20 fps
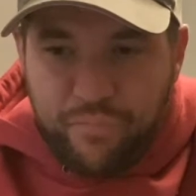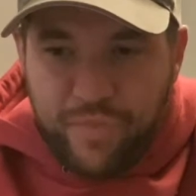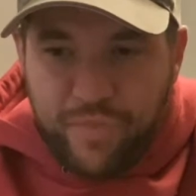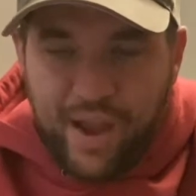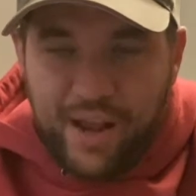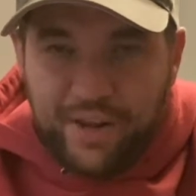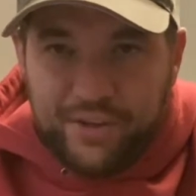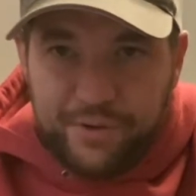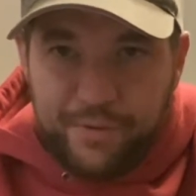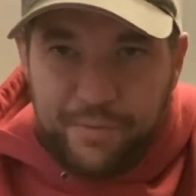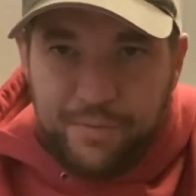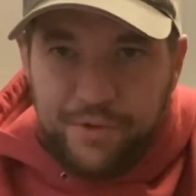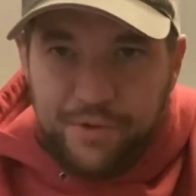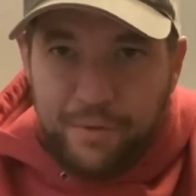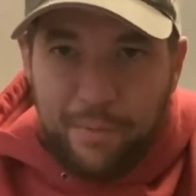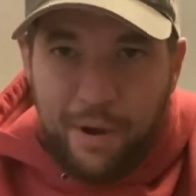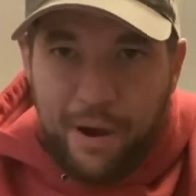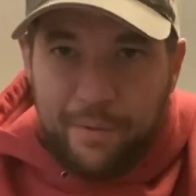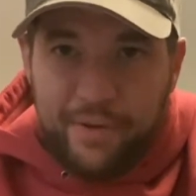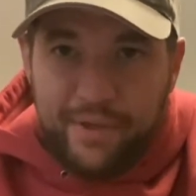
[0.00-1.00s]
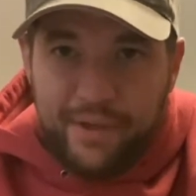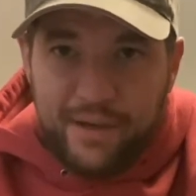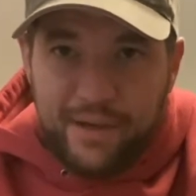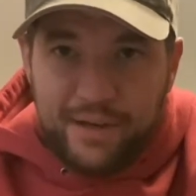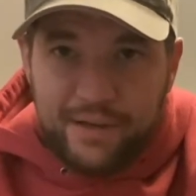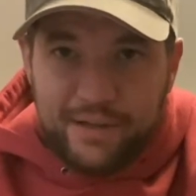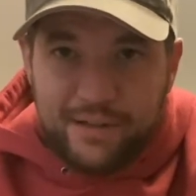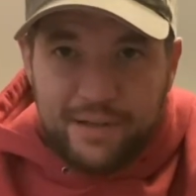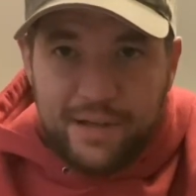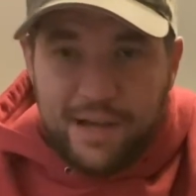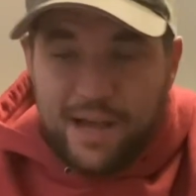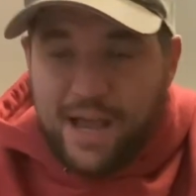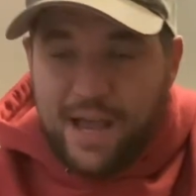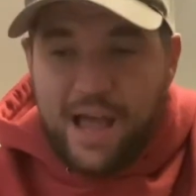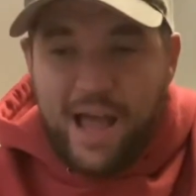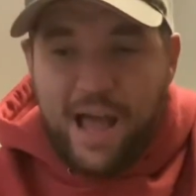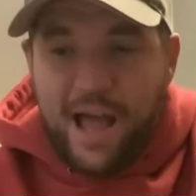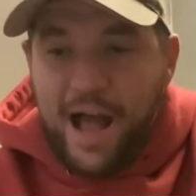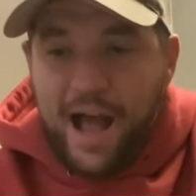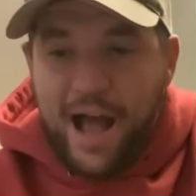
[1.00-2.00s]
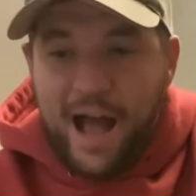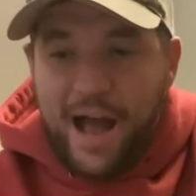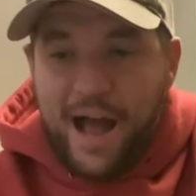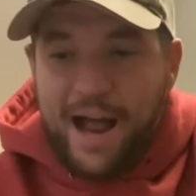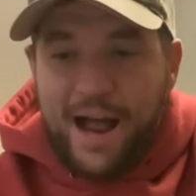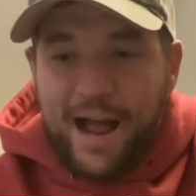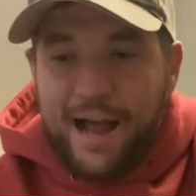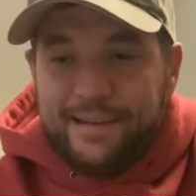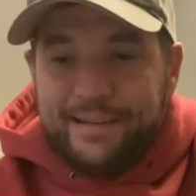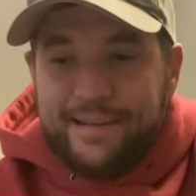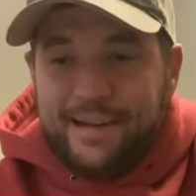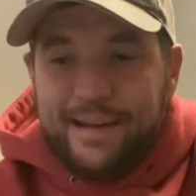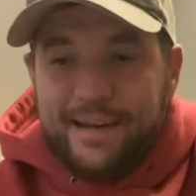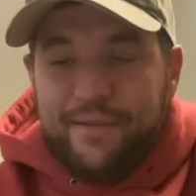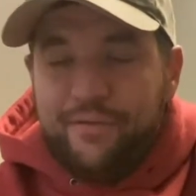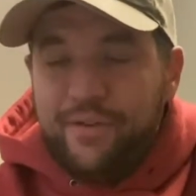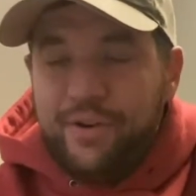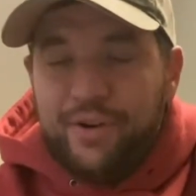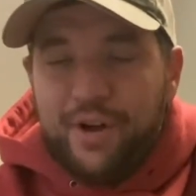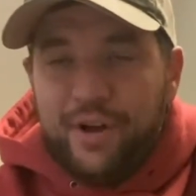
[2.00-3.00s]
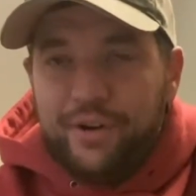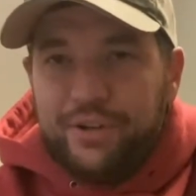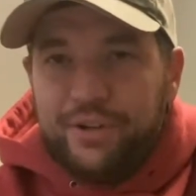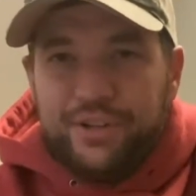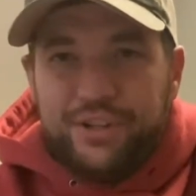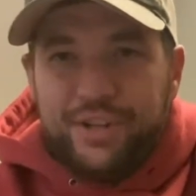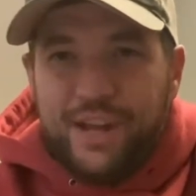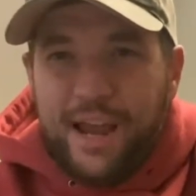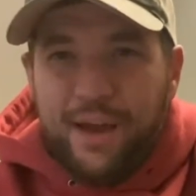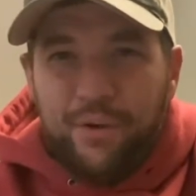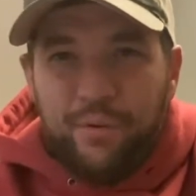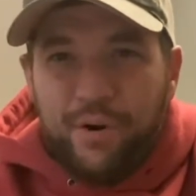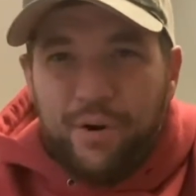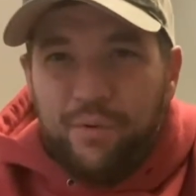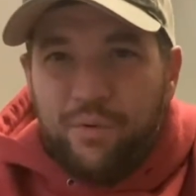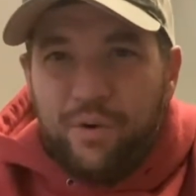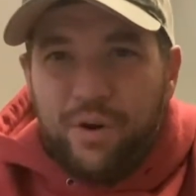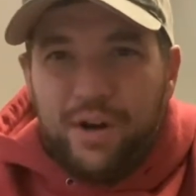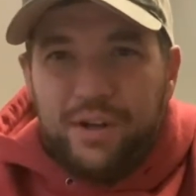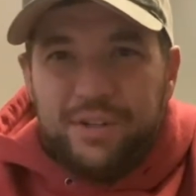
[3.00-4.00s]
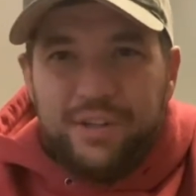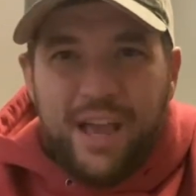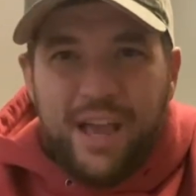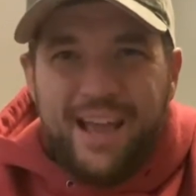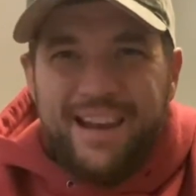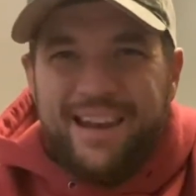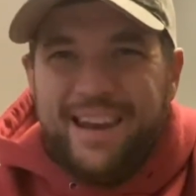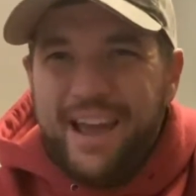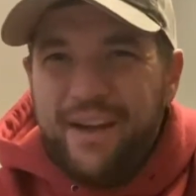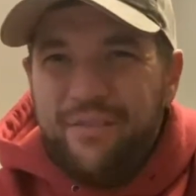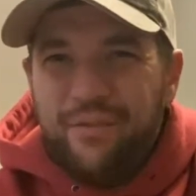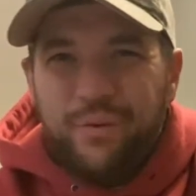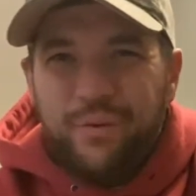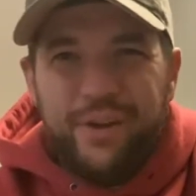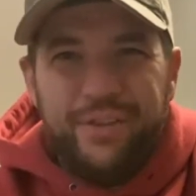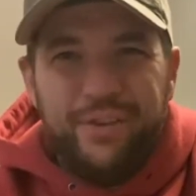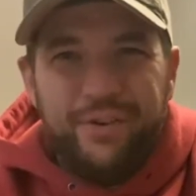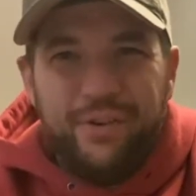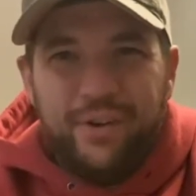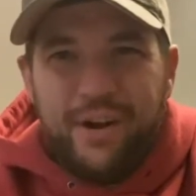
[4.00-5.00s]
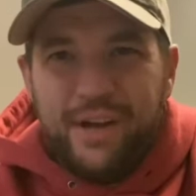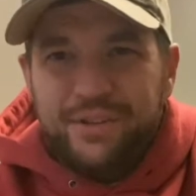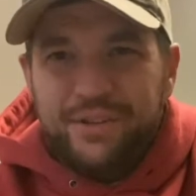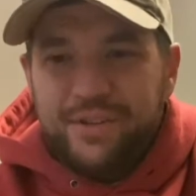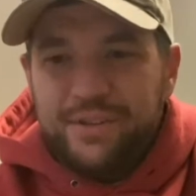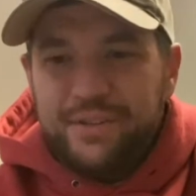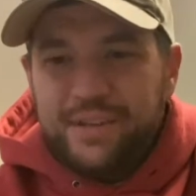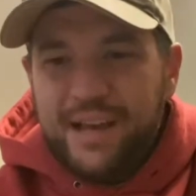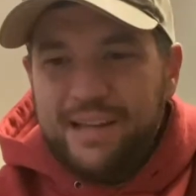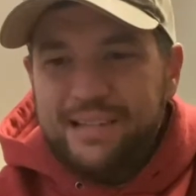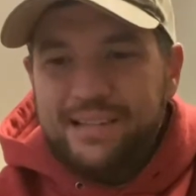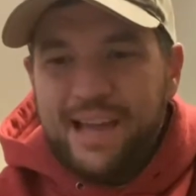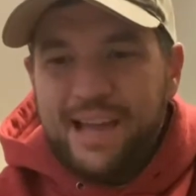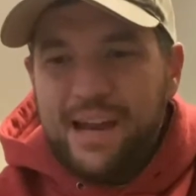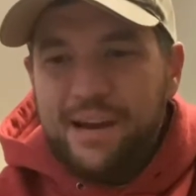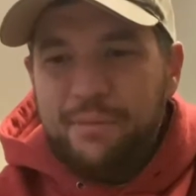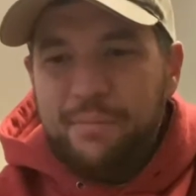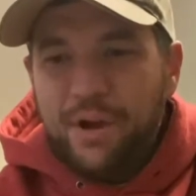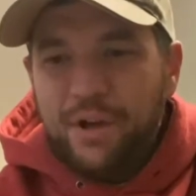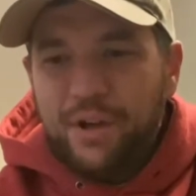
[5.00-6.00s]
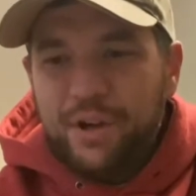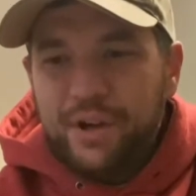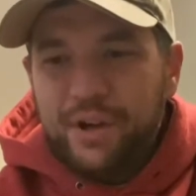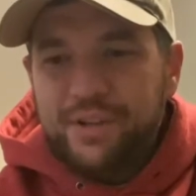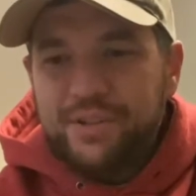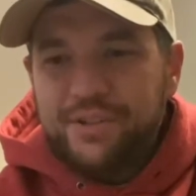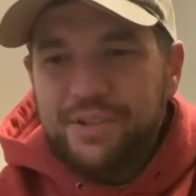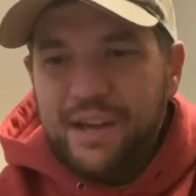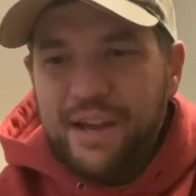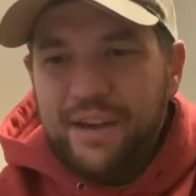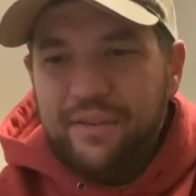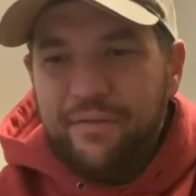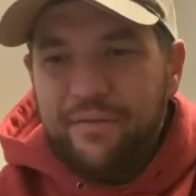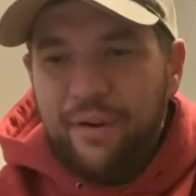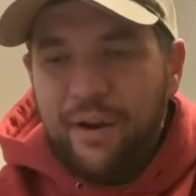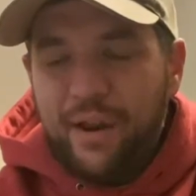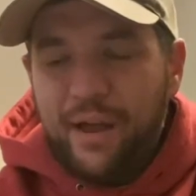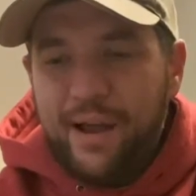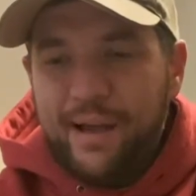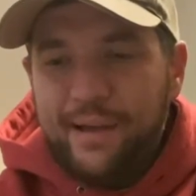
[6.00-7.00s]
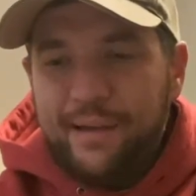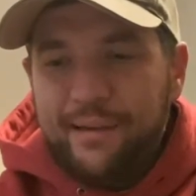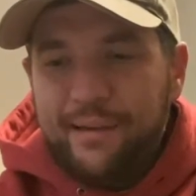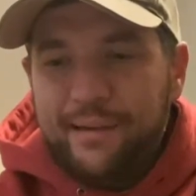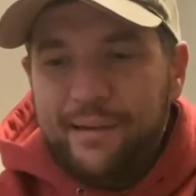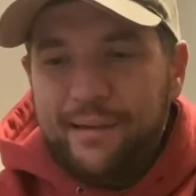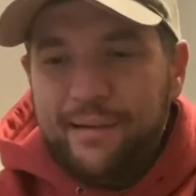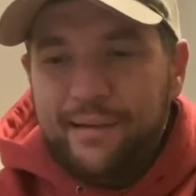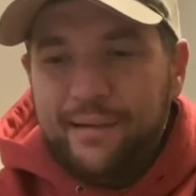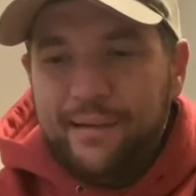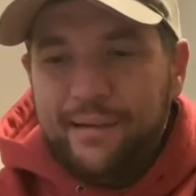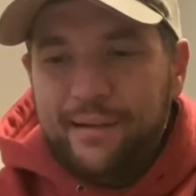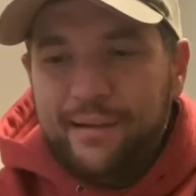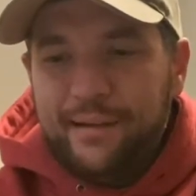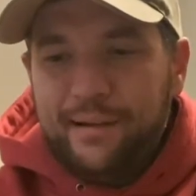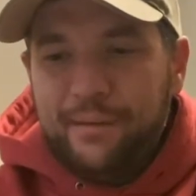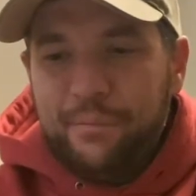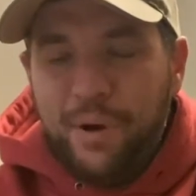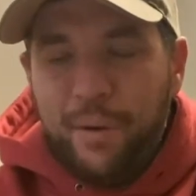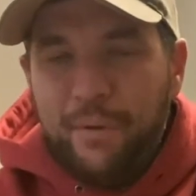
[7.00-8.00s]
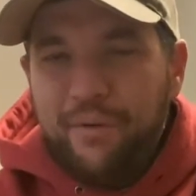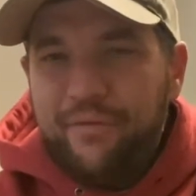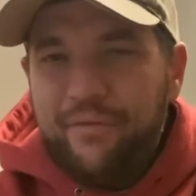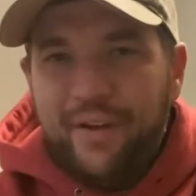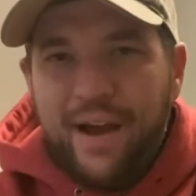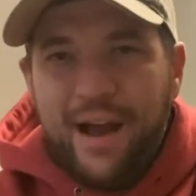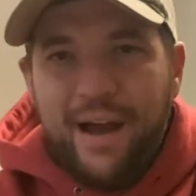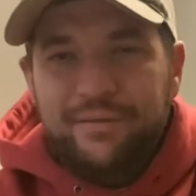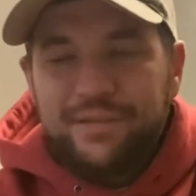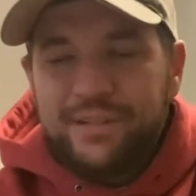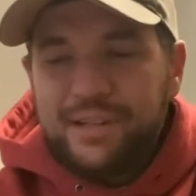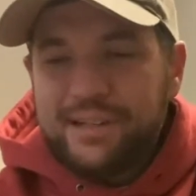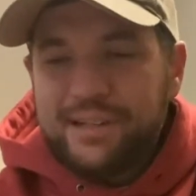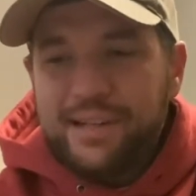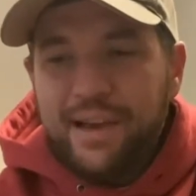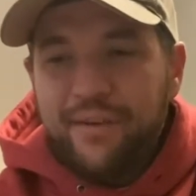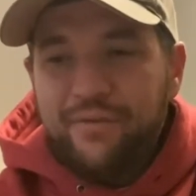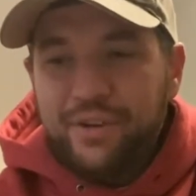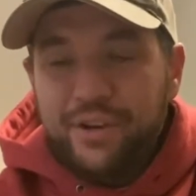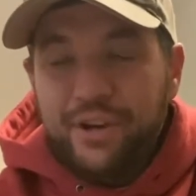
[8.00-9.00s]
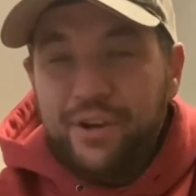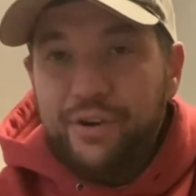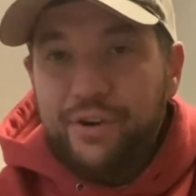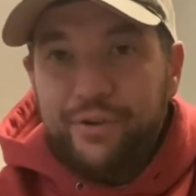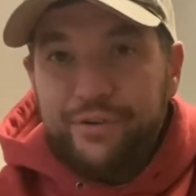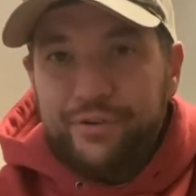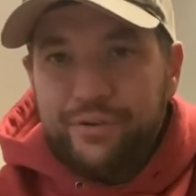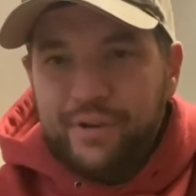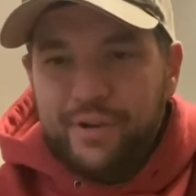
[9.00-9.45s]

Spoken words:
she bought me this. I didn't even understand what it was. Never read the directions. I sat at my gun safe for like probably 5, 6, 7 years.